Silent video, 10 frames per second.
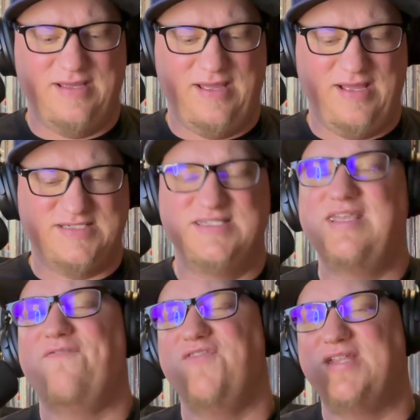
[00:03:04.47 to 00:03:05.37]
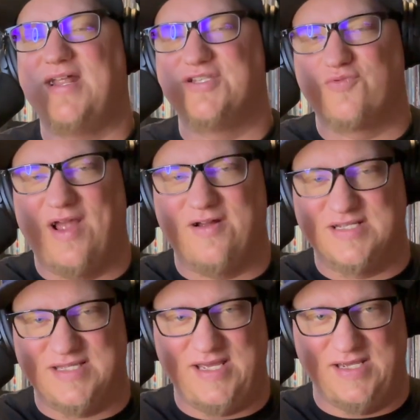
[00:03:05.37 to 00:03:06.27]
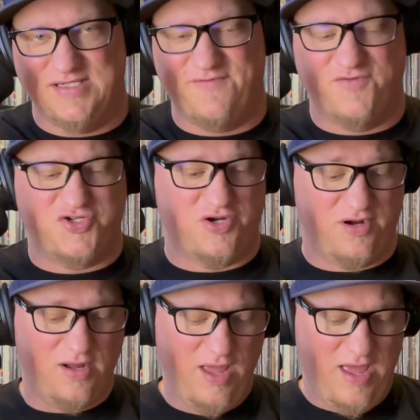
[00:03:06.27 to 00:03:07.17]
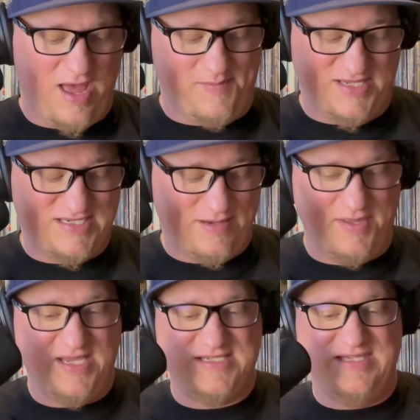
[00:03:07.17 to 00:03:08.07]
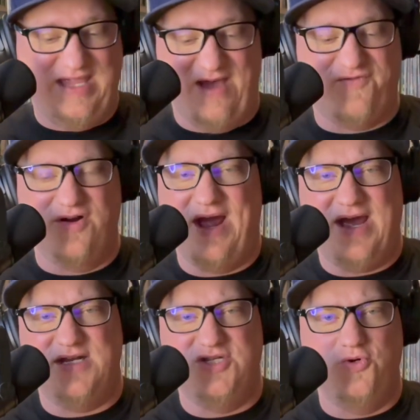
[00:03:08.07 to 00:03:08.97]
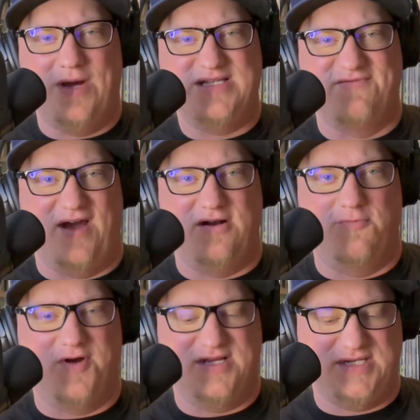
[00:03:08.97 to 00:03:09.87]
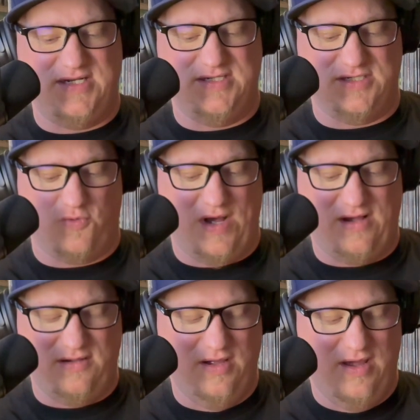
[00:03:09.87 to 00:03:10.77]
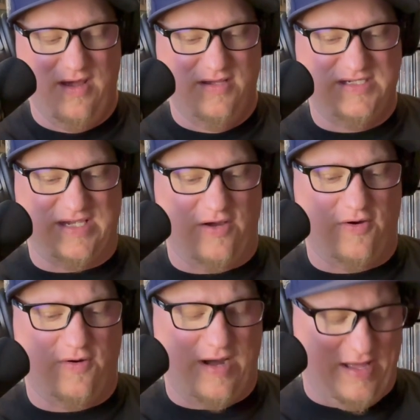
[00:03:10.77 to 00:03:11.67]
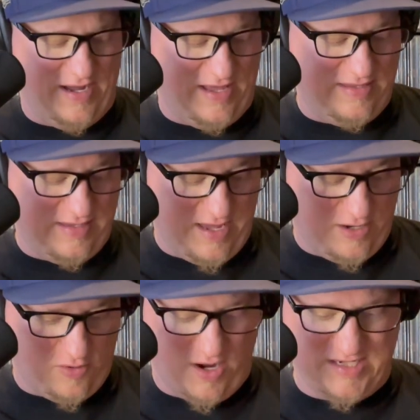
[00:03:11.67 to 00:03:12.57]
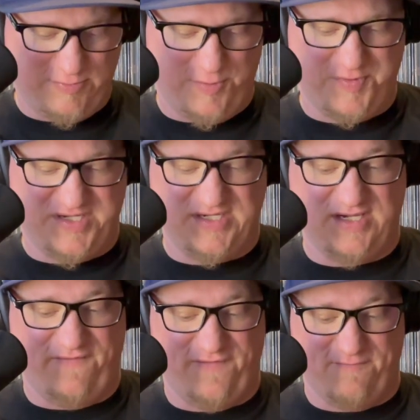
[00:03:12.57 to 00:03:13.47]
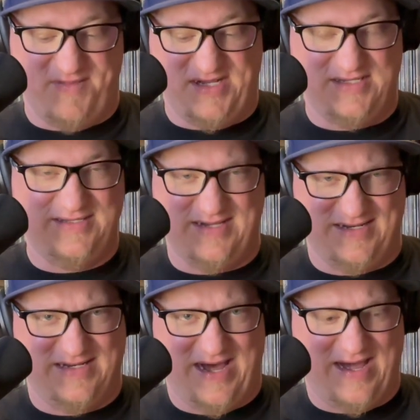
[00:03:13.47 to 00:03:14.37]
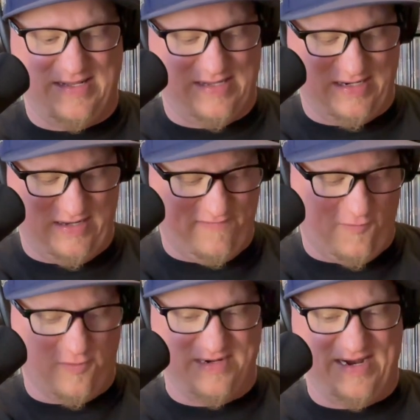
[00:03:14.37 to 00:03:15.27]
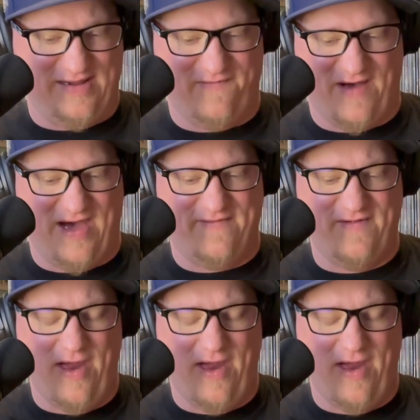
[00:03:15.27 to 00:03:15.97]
It's definitely not as rare as these, for sure. I mean, some of these never had U.S. vinyl pressings as well. So, I think Cross Purposes and Forbidden did not, 94, 95.